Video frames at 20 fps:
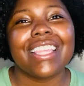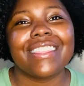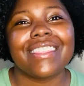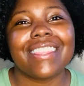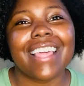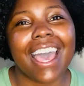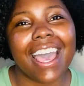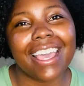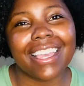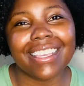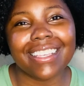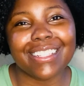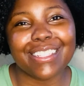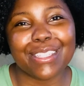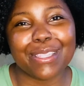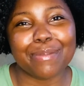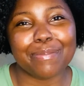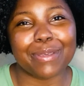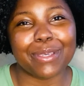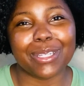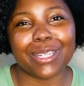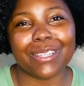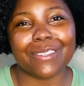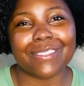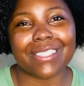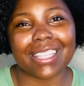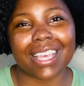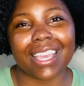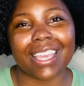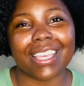That is the beauty of
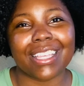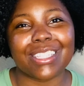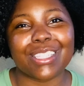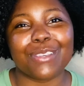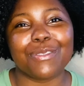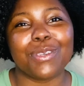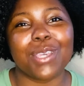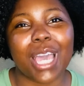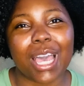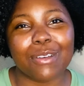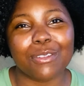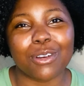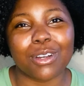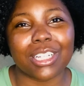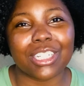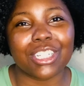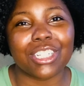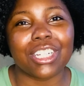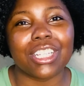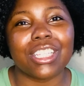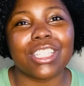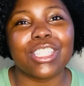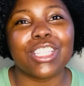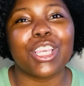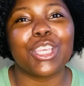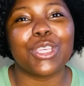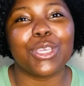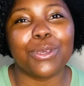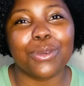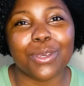science. If you have questions,
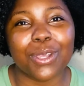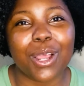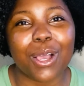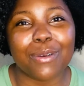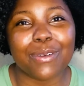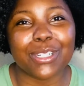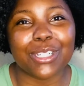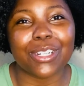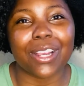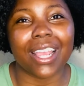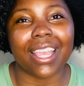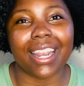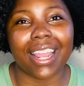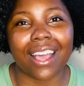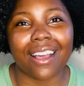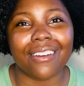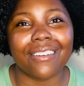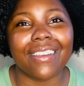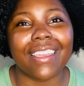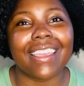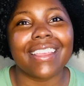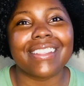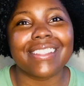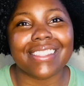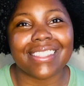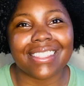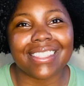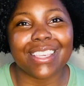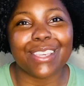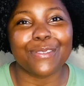you can always try it out and
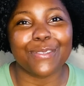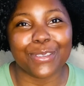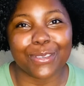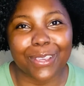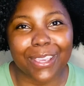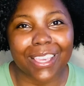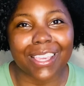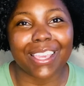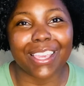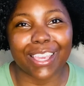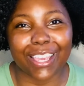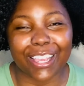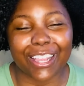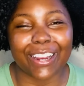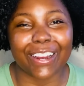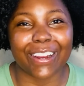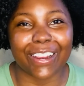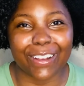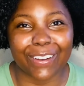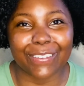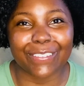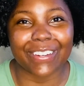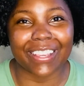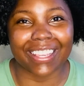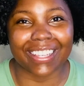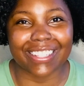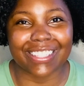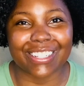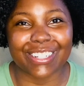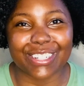see if you can get your own
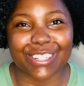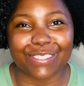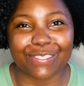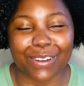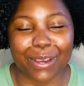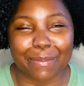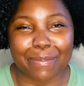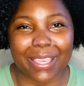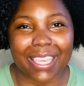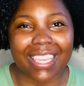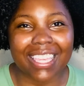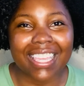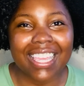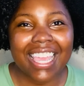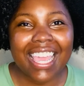answers from it.